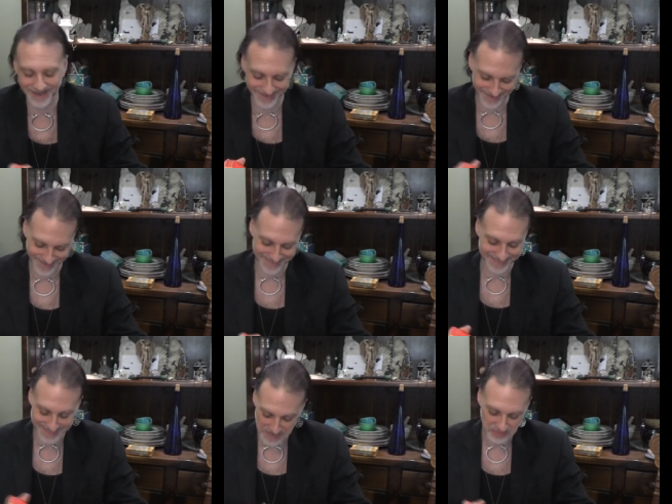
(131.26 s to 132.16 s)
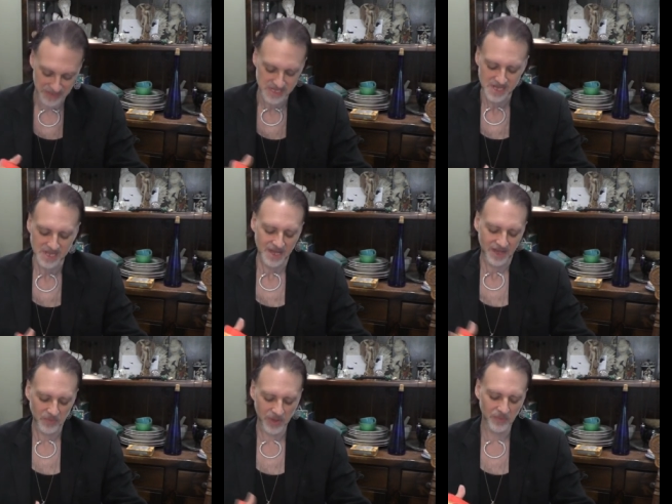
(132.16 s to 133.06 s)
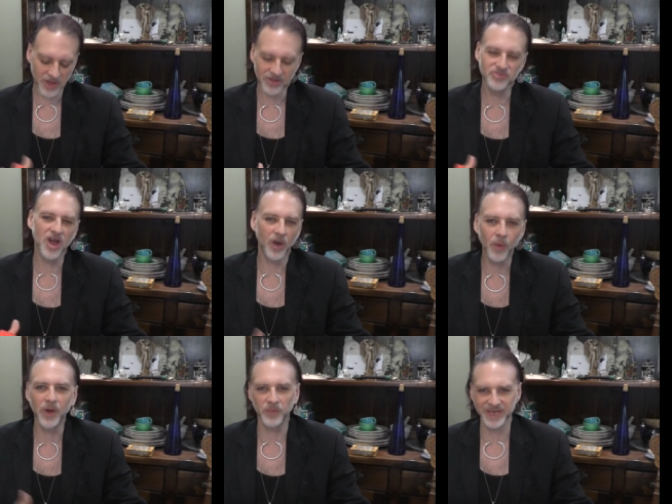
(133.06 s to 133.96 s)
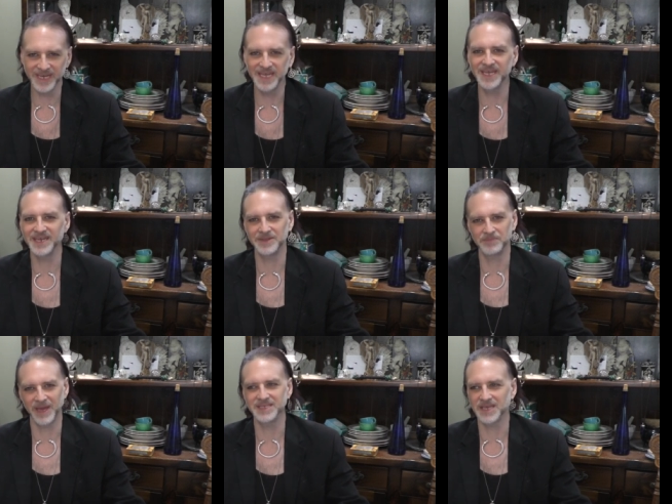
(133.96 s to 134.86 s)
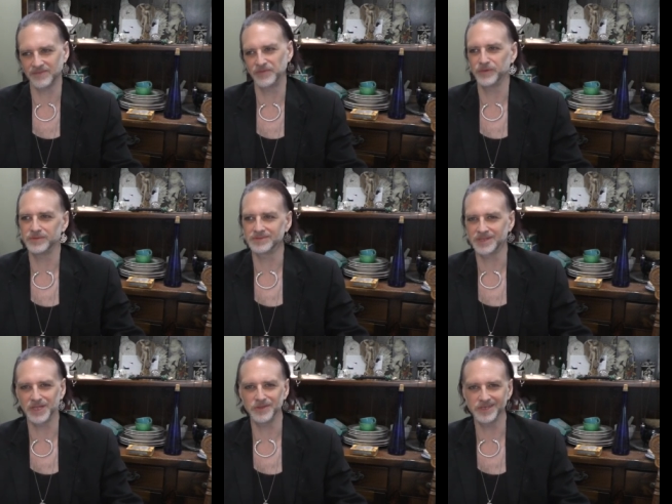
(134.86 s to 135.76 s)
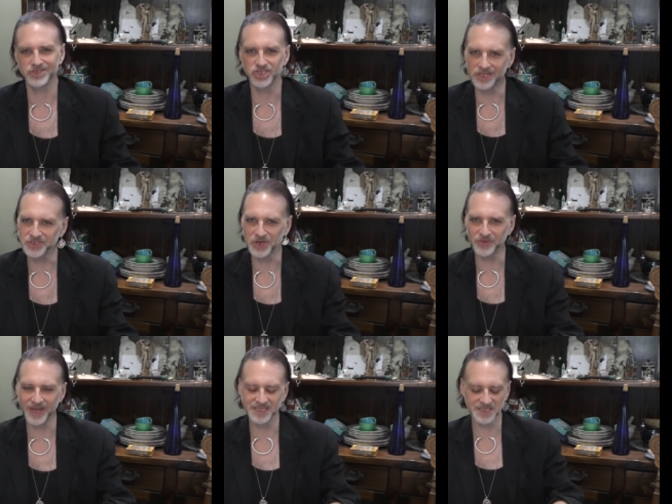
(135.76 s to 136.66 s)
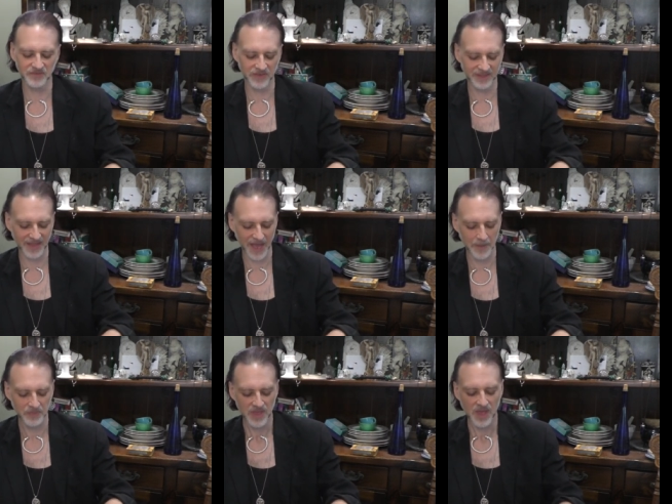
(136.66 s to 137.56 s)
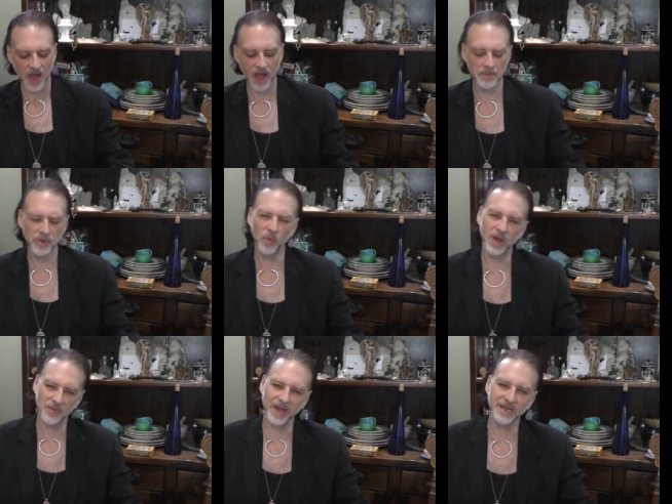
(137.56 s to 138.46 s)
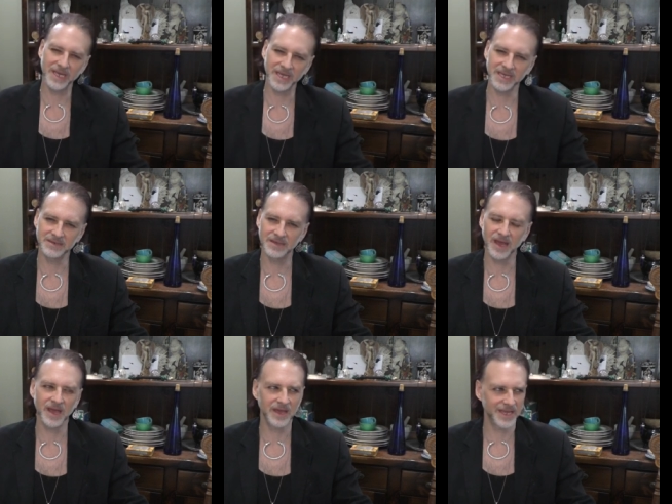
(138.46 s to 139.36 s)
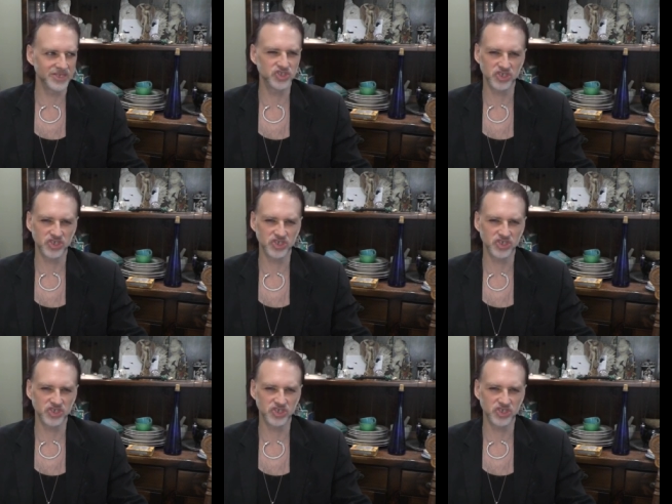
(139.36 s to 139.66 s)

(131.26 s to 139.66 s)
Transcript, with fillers: I gotta sleep. We, we all know what we need in basic food, clothing, shelter, right? Stuff like that. Uh, but what do I need uh, in